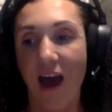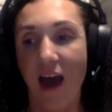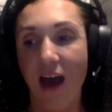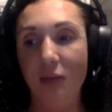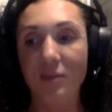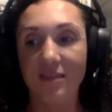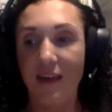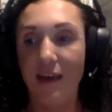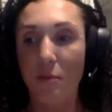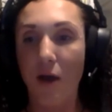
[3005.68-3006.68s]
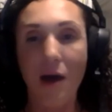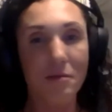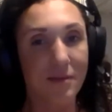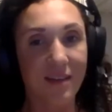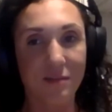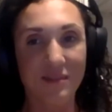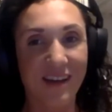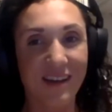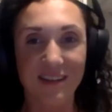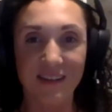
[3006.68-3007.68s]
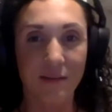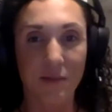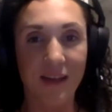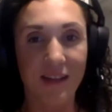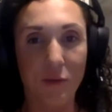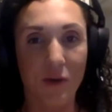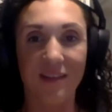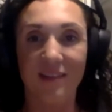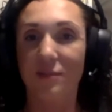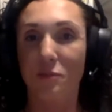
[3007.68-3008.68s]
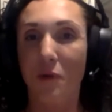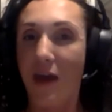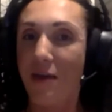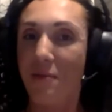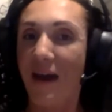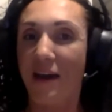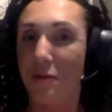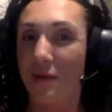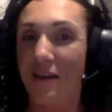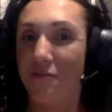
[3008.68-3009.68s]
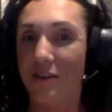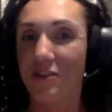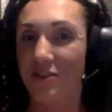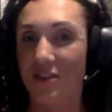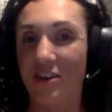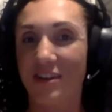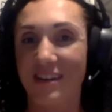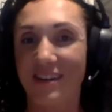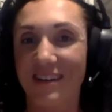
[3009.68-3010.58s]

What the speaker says: I would say probably some Dana Lynn Bailey ones way back when I first started,